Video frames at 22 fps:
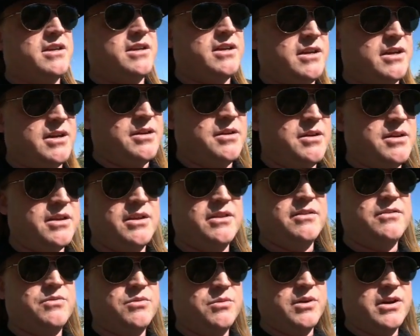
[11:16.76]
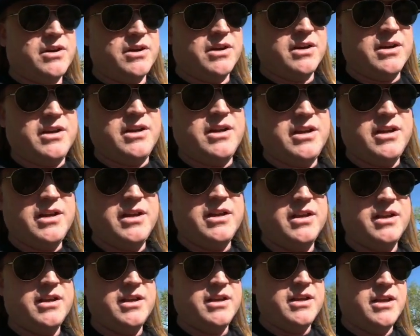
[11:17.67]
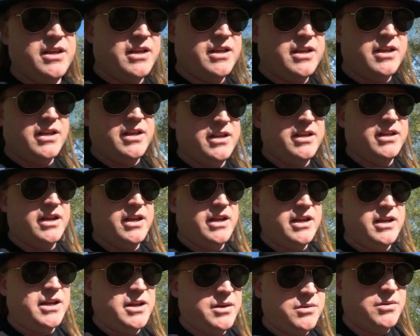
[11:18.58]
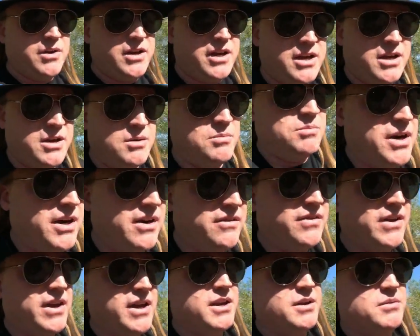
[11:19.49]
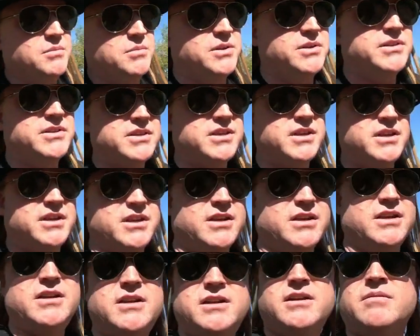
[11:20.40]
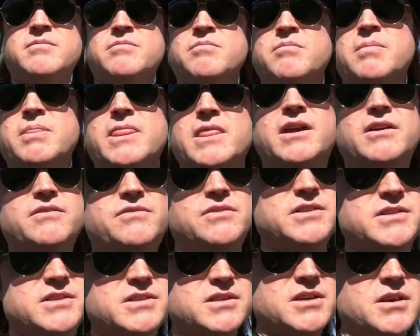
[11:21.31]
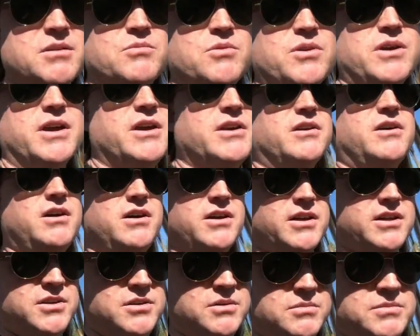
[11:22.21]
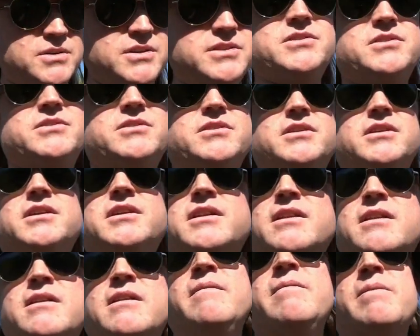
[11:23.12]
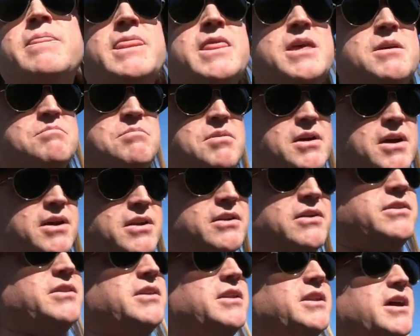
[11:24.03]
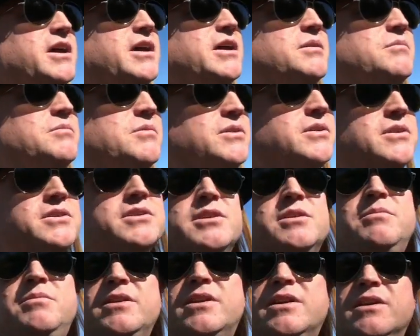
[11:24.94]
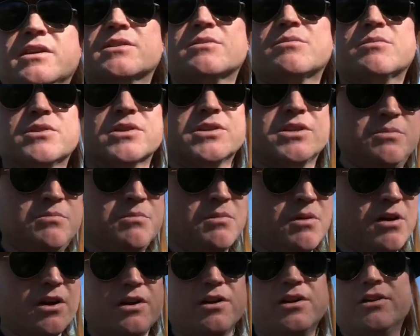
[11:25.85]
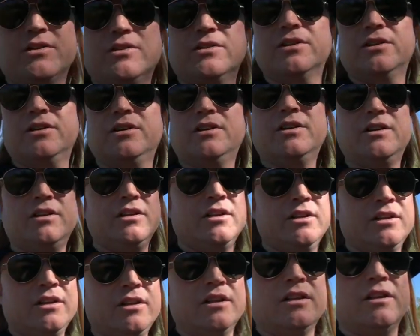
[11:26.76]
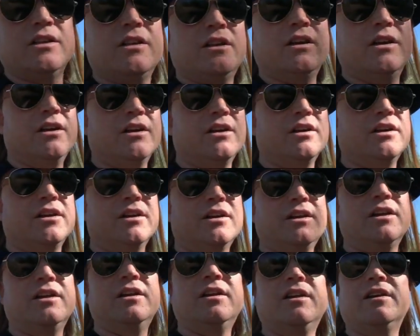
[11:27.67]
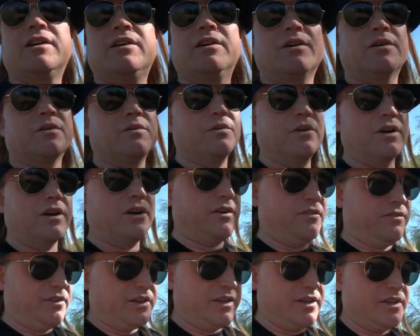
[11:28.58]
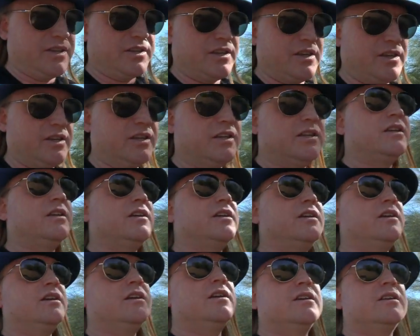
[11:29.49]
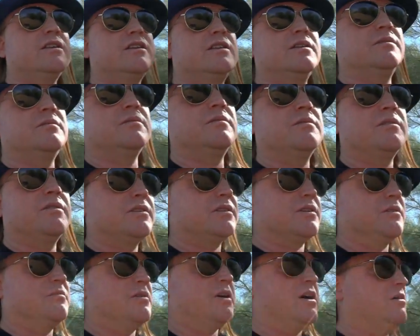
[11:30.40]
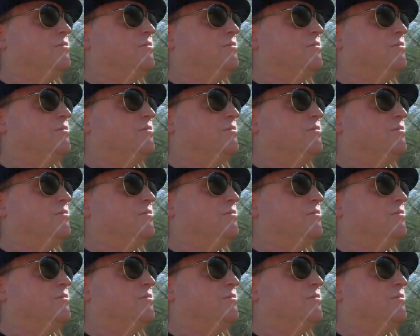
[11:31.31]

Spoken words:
If we're in any way above animals, if in some way at all humans are better than animals because we're smarter, or whatever it is that somehow